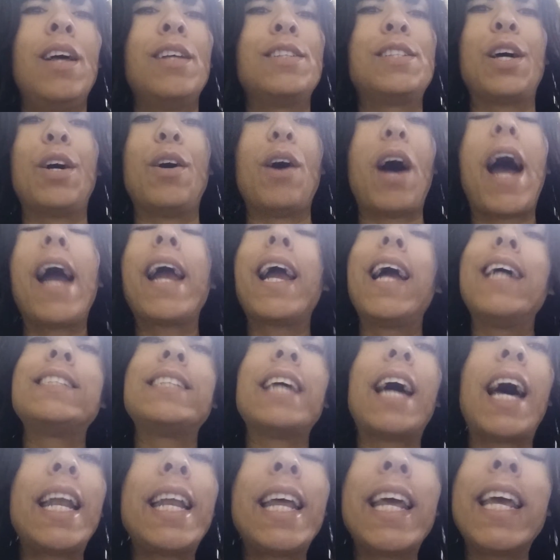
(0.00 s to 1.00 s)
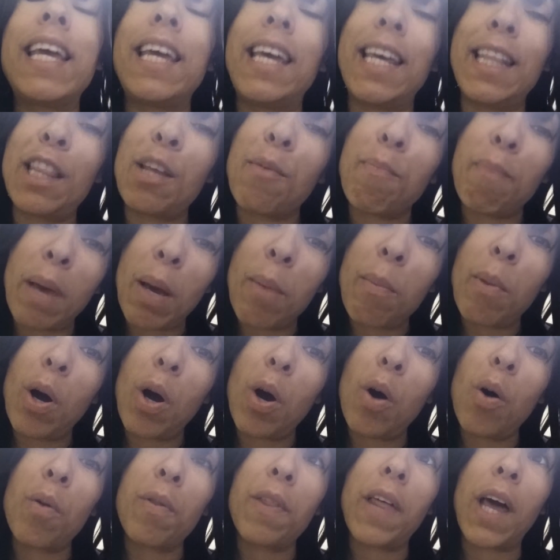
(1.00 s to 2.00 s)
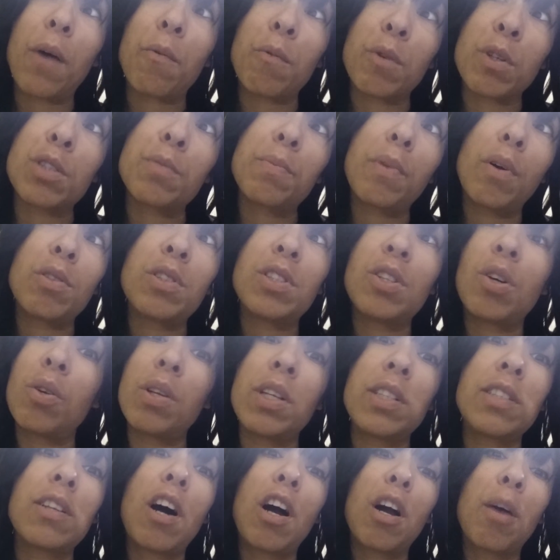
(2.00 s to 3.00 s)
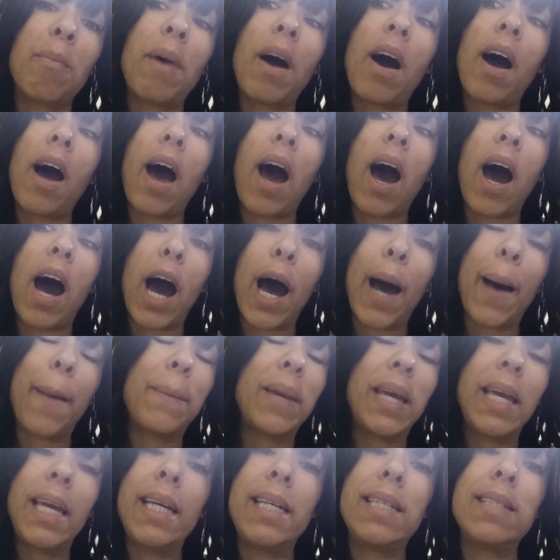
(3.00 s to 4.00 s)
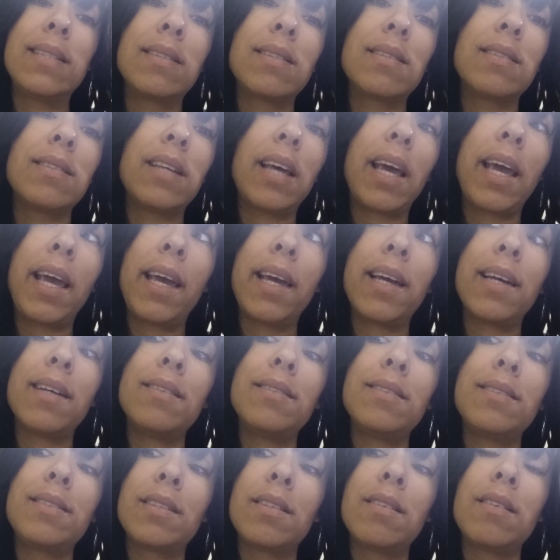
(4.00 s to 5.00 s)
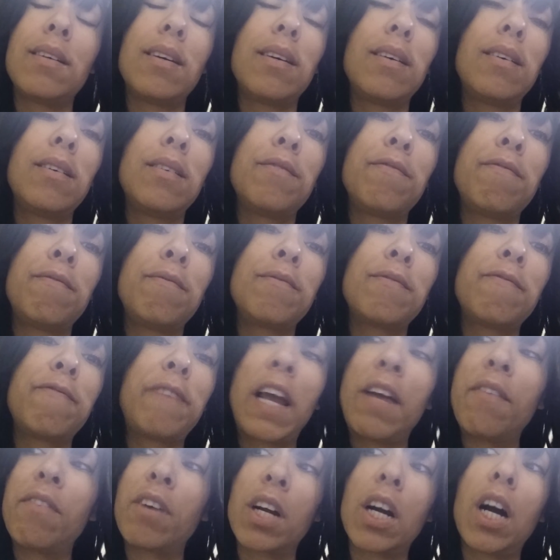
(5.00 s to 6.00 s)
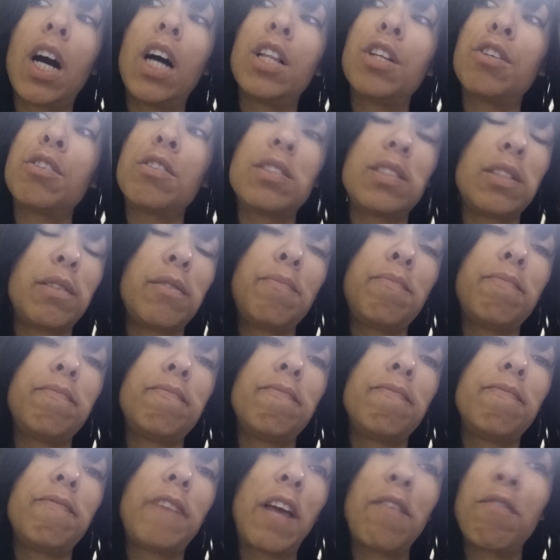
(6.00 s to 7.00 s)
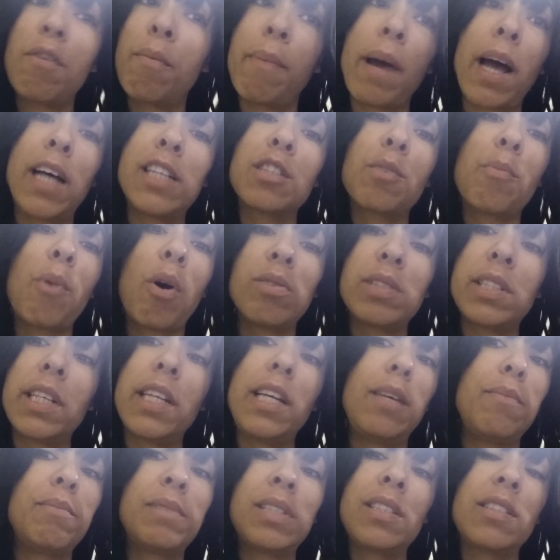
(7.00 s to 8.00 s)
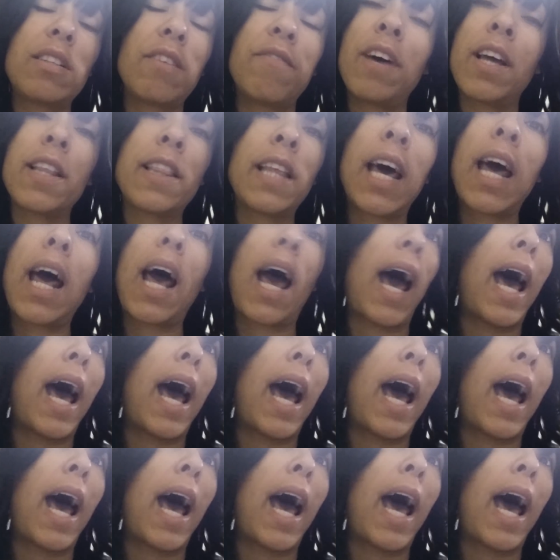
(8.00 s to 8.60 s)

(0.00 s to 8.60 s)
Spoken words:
So I guess I didn't get the memo that we're supposed to only talk about hobbies and favorite colors and favorite basketball teams and stuff like that.